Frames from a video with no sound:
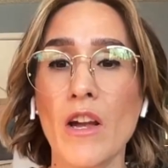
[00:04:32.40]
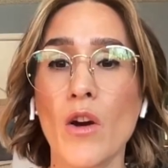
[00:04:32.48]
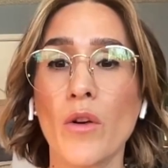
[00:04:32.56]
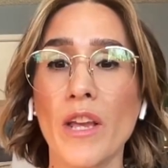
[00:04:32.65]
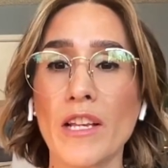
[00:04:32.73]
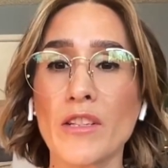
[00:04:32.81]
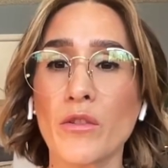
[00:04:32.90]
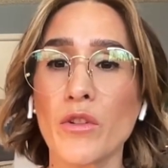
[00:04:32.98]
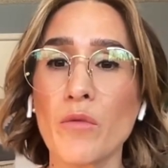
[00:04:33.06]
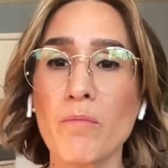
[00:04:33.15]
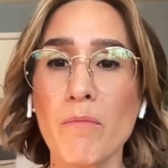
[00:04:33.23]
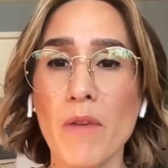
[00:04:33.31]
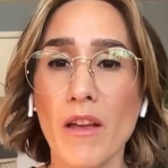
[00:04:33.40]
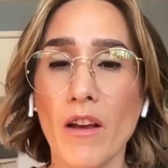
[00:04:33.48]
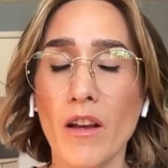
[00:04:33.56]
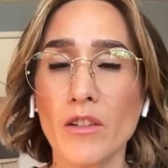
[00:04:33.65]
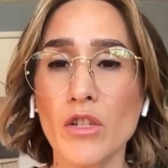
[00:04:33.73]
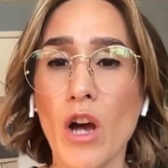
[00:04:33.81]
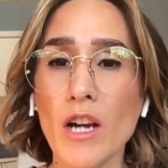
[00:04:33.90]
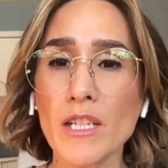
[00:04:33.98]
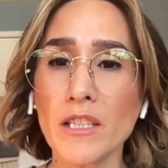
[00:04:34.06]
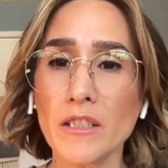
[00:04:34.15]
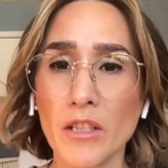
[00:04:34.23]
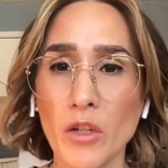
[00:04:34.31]
Okay, so you talked a
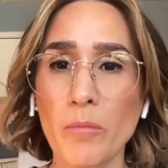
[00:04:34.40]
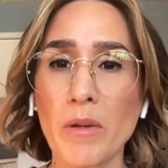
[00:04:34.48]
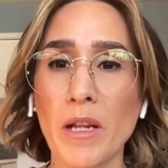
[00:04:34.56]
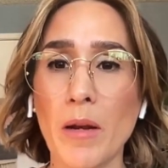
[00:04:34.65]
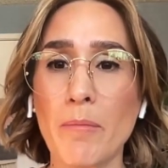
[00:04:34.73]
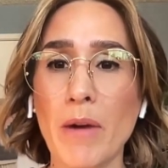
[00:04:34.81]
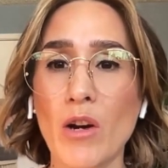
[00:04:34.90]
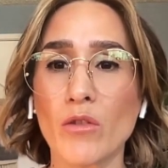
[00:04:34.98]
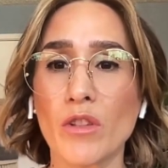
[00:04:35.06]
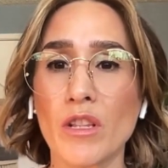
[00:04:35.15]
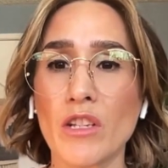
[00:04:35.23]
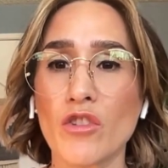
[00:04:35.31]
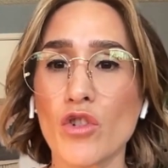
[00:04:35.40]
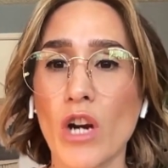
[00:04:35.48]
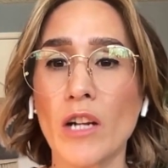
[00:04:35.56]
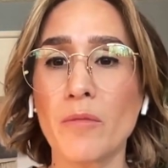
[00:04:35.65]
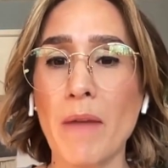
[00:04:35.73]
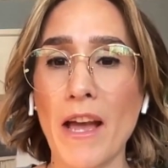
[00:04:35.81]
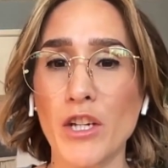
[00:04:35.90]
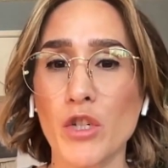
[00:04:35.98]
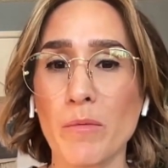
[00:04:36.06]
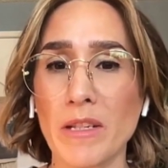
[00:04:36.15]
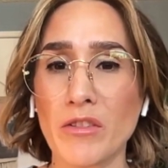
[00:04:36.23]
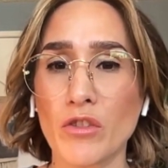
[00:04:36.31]
little bit about these trial
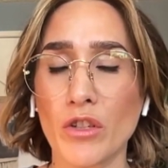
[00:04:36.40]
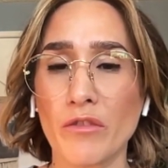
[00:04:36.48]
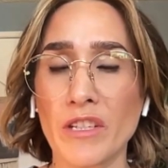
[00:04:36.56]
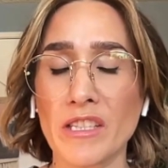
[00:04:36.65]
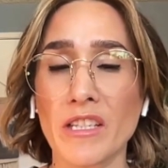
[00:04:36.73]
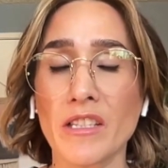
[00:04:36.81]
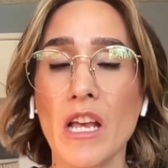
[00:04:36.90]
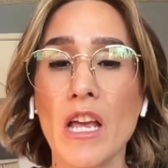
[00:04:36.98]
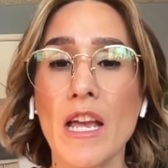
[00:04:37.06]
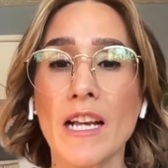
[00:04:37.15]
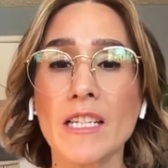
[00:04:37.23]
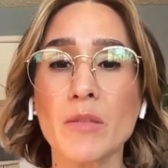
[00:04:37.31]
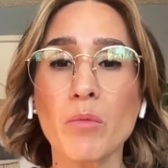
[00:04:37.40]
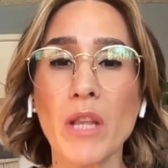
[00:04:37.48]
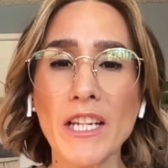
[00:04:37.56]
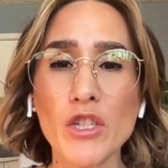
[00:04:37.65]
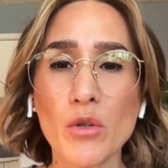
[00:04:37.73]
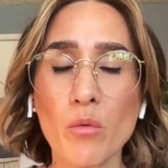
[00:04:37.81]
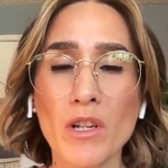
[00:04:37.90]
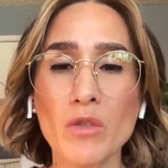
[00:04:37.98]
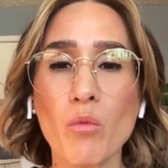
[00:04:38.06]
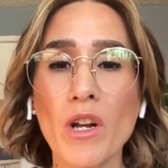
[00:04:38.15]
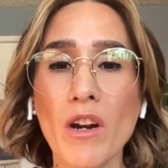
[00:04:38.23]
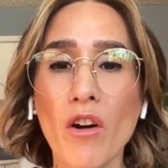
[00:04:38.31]
management services. Explain to us,
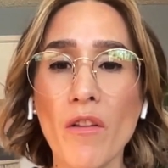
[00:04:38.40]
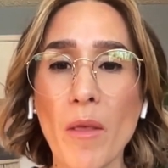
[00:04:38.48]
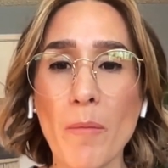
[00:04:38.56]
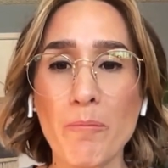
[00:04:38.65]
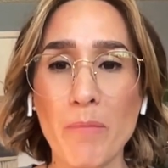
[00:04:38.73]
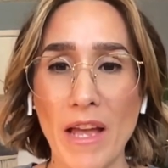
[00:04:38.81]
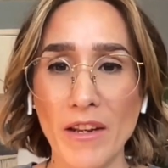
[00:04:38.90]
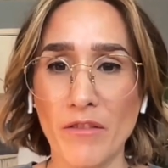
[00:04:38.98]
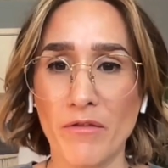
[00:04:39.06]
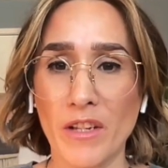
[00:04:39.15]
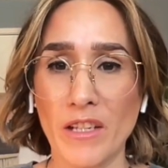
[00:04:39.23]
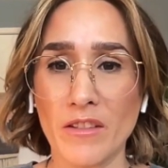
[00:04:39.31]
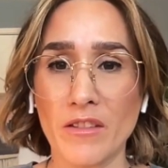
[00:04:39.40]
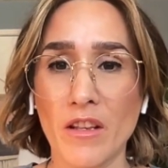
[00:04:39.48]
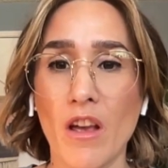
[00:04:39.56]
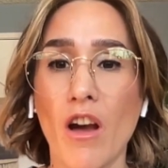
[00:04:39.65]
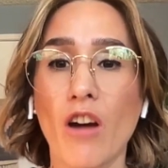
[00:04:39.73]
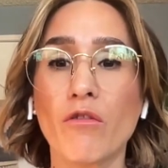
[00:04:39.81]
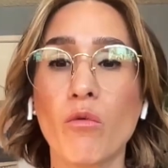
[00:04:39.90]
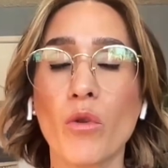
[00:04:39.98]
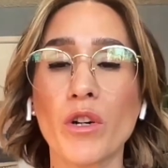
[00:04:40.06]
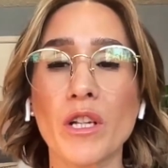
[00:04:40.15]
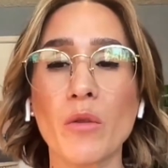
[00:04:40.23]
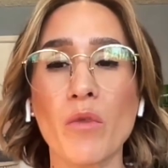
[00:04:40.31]
what are the benefits of
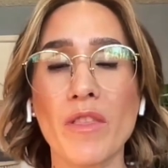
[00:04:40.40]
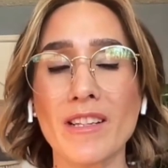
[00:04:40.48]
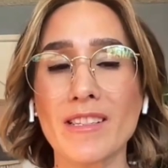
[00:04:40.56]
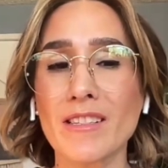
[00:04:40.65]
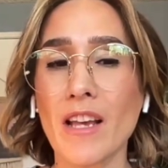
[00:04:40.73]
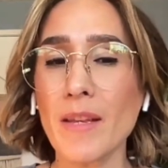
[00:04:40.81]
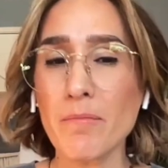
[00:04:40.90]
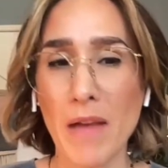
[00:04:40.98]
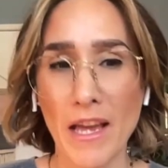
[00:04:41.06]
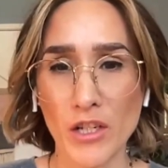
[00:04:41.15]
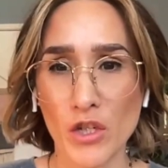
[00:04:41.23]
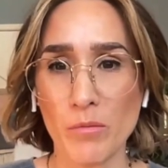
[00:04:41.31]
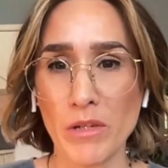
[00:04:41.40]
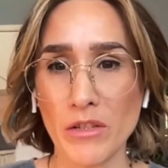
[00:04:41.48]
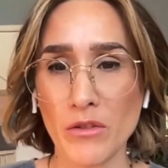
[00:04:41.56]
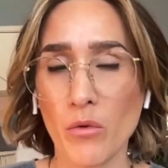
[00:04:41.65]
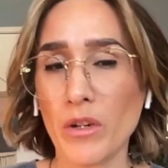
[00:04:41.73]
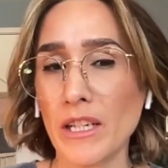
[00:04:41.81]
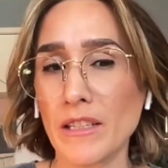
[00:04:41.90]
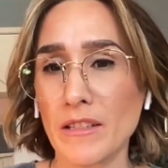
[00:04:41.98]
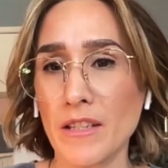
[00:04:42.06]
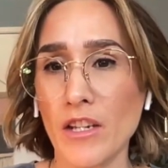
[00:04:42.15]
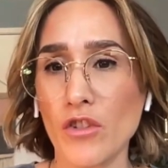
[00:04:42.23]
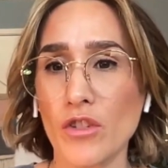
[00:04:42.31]
working with a site management
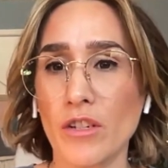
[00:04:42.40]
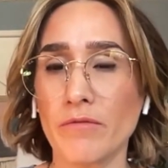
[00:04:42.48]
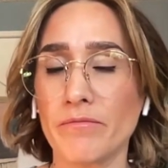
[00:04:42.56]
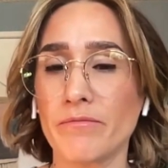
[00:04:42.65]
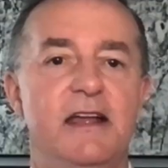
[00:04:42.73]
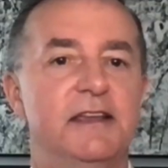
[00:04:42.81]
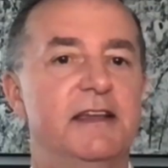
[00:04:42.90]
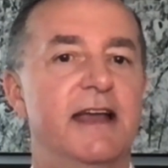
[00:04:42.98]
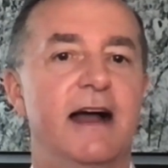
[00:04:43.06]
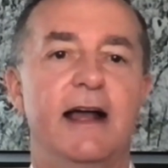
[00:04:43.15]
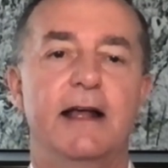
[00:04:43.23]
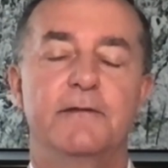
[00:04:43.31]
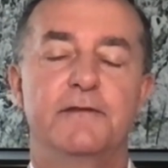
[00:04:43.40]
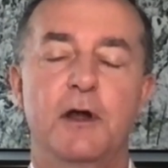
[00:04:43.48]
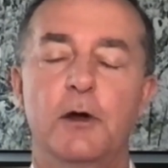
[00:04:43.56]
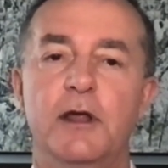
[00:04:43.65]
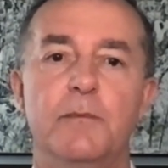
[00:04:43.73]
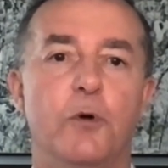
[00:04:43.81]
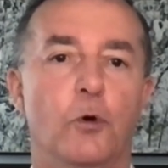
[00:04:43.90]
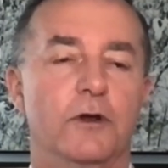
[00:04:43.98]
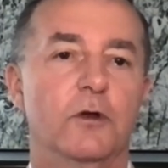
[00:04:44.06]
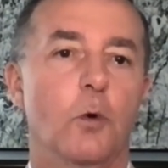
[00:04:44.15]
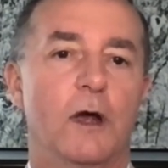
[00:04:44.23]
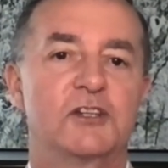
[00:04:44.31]
organization? Yeah, very important
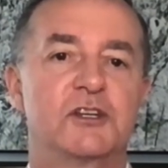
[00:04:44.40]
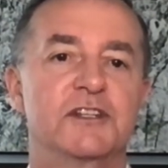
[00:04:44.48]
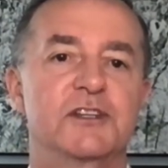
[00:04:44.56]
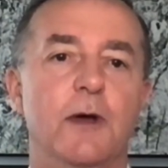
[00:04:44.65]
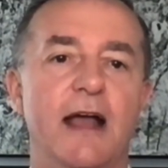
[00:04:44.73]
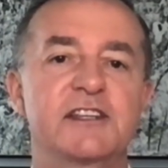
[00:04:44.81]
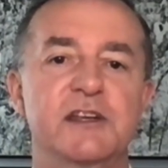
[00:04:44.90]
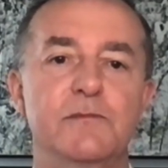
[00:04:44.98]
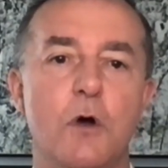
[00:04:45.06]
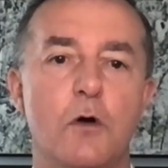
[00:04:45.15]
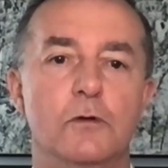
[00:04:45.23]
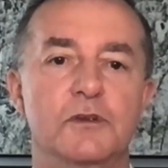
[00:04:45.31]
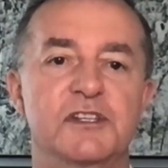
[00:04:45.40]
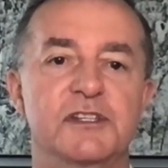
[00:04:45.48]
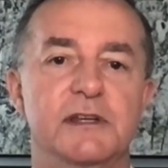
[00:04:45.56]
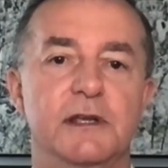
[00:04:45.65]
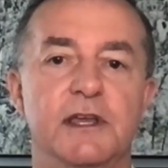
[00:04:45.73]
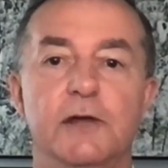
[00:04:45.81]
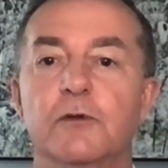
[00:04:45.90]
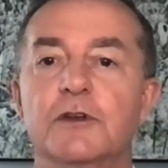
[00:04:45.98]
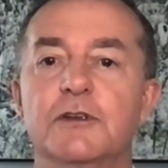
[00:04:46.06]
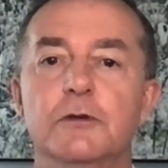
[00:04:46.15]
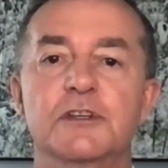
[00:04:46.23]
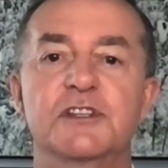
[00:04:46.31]
question. So SMOs can
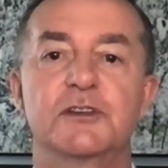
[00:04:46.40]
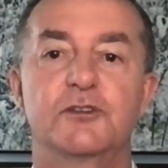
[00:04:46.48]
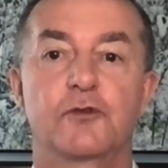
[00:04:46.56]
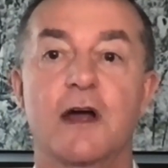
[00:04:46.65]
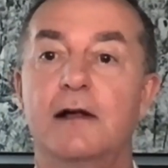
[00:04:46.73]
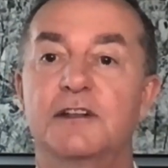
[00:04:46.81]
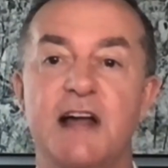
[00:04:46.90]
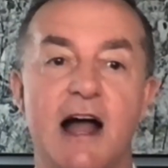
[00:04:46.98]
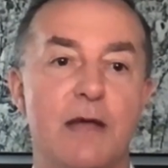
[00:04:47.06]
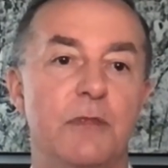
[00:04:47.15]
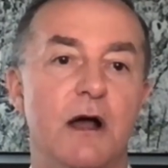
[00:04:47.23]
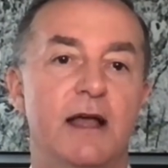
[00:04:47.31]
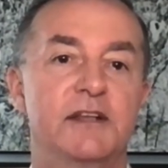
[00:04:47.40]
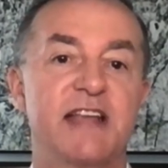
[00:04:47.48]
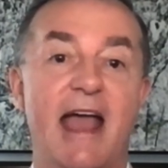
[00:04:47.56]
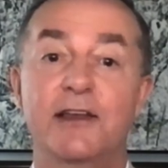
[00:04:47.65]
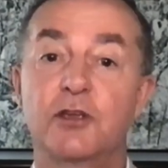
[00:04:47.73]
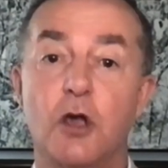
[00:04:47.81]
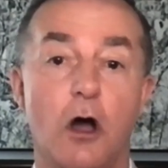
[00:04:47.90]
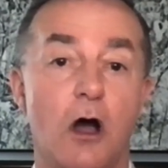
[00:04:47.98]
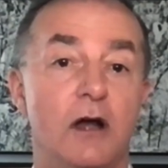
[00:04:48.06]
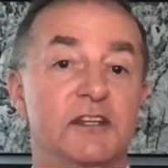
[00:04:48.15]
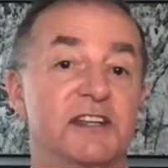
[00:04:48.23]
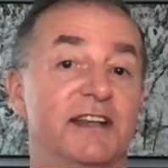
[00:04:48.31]
reduce trial timelines and
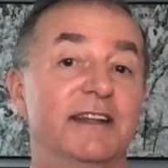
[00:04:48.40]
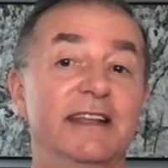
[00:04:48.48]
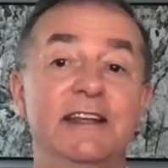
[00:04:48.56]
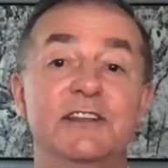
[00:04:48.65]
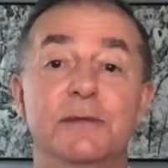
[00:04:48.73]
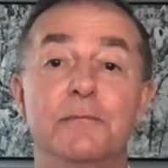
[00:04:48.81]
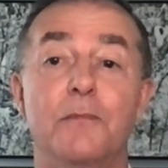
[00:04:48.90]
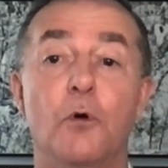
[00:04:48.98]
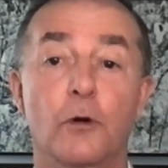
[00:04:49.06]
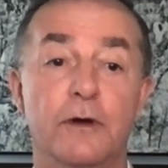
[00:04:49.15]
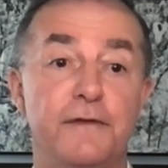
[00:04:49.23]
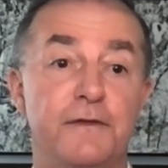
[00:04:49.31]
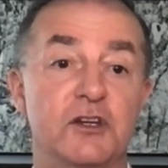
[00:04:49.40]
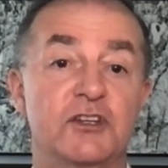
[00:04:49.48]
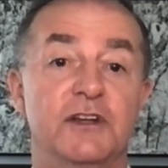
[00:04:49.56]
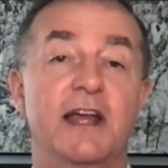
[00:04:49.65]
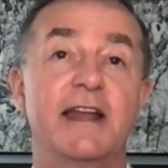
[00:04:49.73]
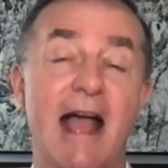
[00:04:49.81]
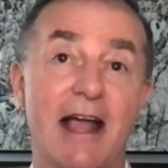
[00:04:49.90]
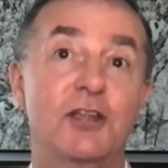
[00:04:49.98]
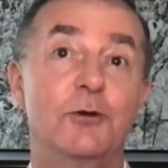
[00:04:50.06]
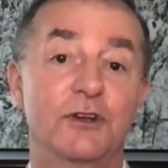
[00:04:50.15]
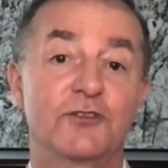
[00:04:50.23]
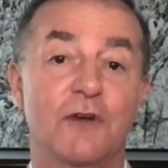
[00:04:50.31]
costs and lead to more efficient and
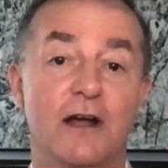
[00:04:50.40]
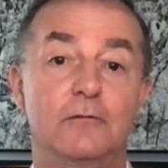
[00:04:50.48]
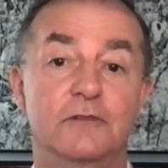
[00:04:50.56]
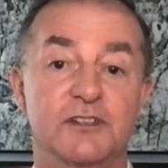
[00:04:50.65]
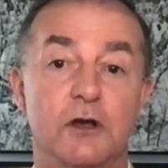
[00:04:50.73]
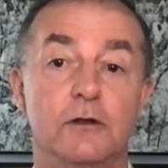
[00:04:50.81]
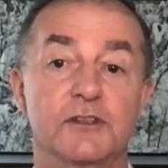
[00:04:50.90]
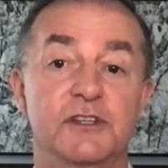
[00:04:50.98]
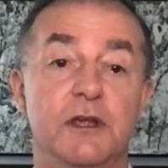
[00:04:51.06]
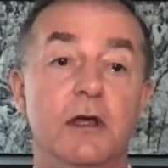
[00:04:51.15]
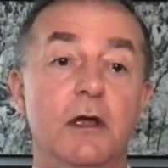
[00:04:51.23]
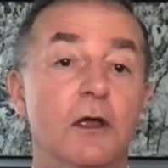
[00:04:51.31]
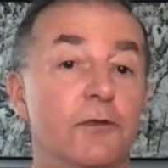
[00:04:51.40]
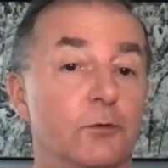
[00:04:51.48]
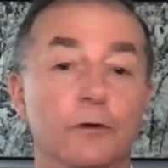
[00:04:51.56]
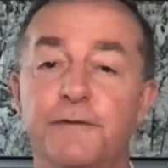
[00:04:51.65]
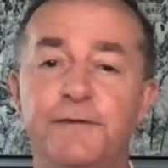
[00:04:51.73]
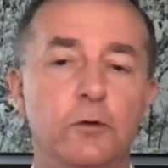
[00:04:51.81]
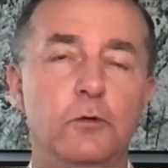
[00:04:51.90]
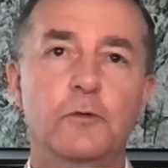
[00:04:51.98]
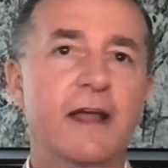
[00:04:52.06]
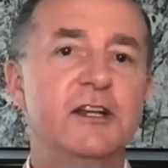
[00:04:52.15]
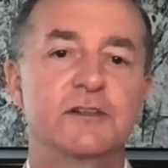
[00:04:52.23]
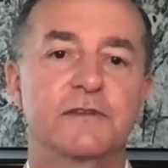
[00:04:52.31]
accurate trial results through a full
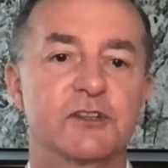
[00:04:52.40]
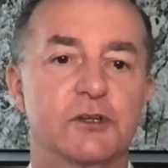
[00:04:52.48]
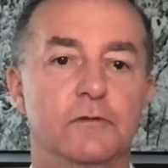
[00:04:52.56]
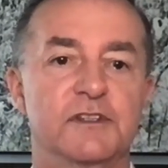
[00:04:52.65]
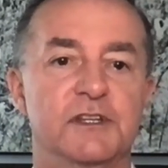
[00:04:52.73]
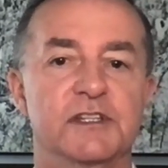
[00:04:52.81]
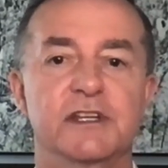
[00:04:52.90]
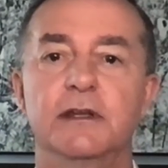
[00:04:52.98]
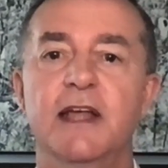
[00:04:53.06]
range of services.